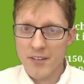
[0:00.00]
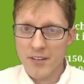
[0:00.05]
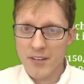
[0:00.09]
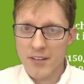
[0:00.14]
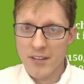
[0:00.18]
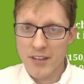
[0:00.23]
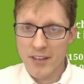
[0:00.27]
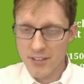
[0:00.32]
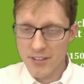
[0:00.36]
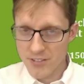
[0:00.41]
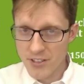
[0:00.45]

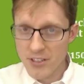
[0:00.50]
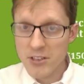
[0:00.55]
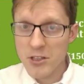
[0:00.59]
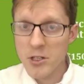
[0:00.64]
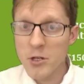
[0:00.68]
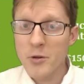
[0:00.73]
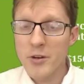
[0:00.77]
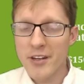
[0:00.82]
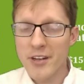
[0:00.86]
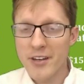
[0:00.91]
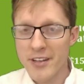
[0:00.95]
is
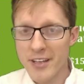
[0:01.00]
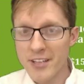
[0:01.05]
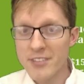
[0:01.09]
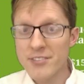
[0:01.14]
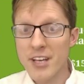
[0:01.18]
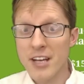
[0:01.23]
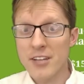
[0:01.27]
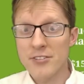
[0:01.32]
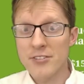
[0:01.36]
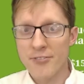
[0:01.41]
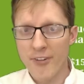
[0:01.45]
included is
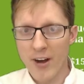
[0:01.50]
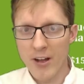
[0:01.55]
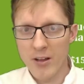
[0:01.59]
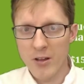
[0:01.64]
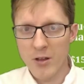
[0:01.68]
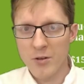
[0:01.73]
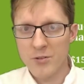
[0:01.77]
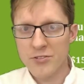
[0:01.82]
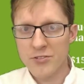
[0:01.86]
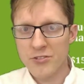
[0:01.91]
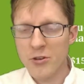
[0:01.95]
as
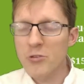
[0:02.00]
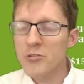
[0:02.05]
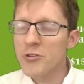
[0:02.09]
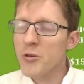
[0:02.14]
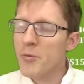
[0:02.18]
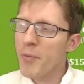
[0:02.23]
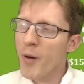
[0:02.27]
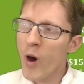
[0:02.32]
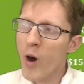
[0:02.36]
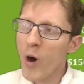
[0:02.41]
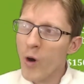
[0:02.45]
follows. So
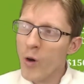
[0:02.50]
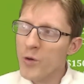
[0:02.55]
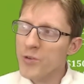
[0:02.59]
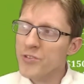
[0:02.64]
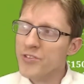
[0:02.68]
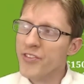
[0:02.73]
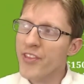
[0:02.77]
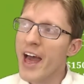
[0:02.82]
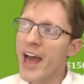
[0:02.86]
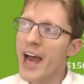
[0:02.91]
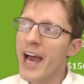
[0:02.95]

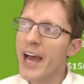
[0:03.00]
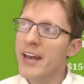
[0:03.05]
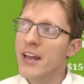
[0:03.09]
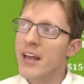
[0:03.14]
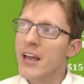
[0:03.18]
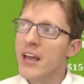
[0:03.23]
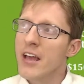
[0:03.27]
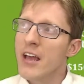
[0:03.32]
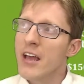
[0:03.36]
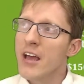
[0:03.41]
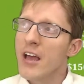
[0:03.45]
suppose that
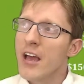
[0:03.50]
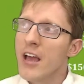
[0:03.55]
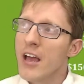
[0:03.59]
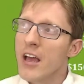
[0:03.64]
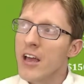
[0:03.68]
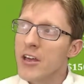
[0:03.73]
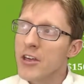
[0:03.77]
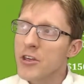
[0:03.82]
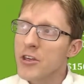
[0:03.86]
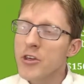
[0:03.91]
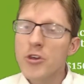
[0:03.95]

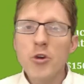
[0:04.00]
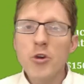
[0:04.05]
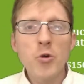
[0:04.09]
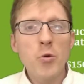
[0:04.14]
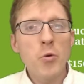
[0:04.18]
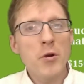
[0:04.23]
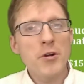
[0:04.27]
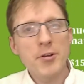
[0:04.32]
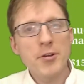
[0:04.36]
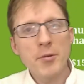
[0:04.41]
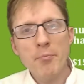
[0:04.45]
you
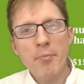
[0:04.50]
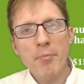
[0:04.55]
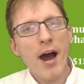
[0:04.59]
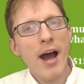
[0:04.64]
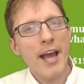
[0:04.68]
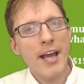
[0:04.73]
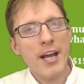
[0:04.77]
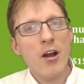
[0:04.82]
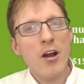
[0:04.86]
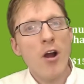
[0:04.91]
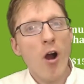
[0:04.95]
were to
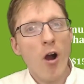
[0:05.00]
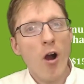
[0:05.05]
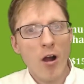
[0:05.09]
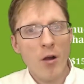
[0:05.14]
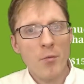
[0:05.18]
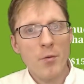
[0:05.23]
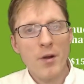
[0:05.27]
buy a car.